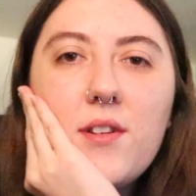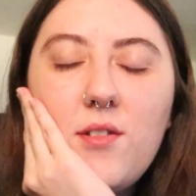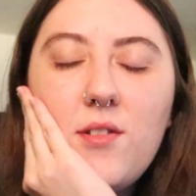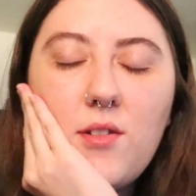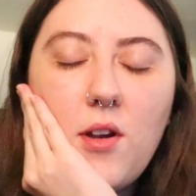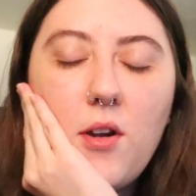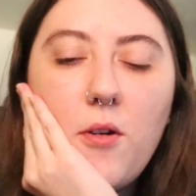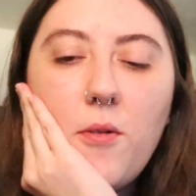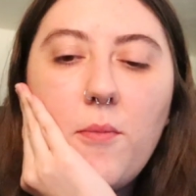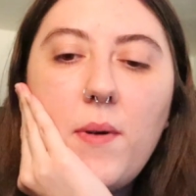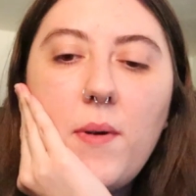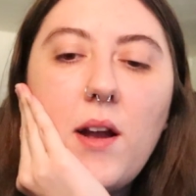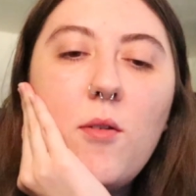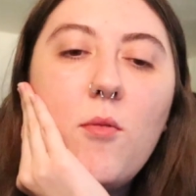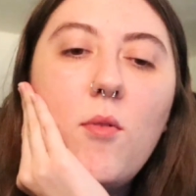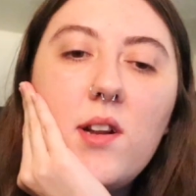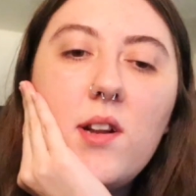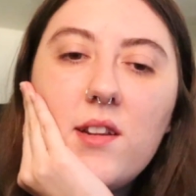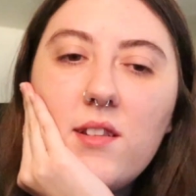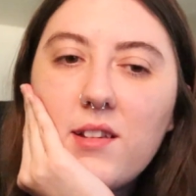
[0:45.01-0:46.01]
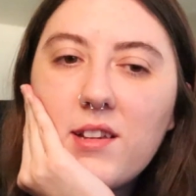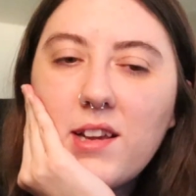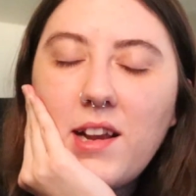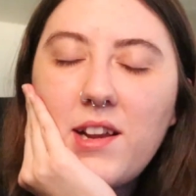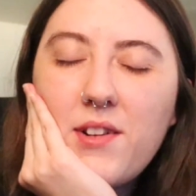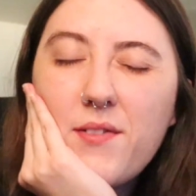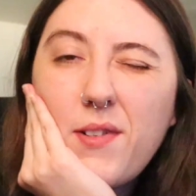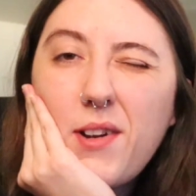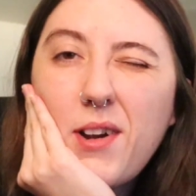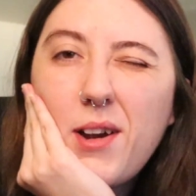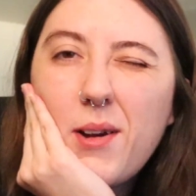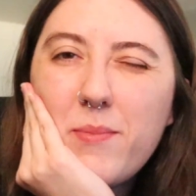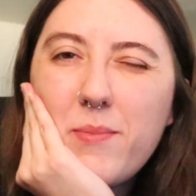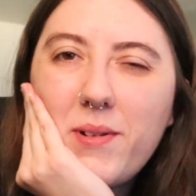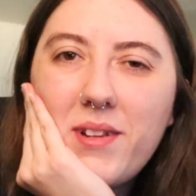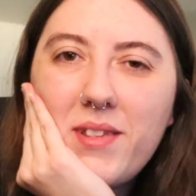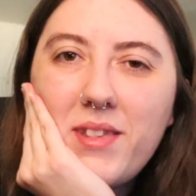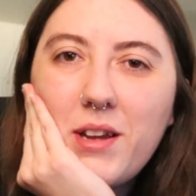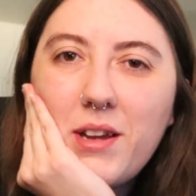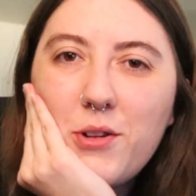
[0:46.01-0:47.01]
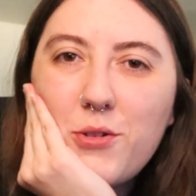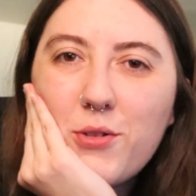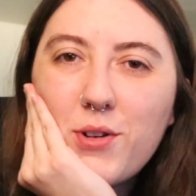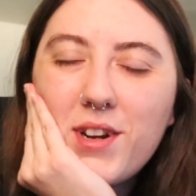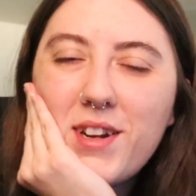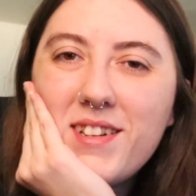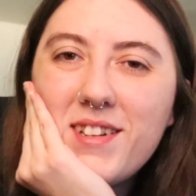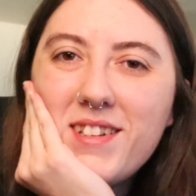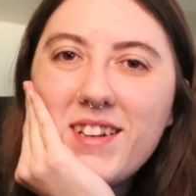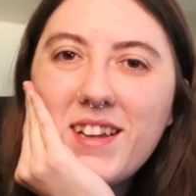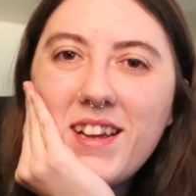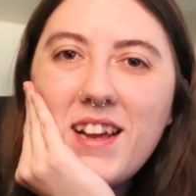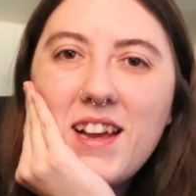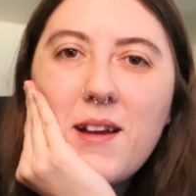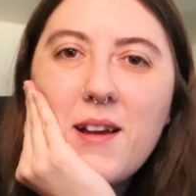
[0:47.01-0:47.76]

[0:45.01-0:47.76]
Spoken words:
So I wanted to kind of hop on that trend,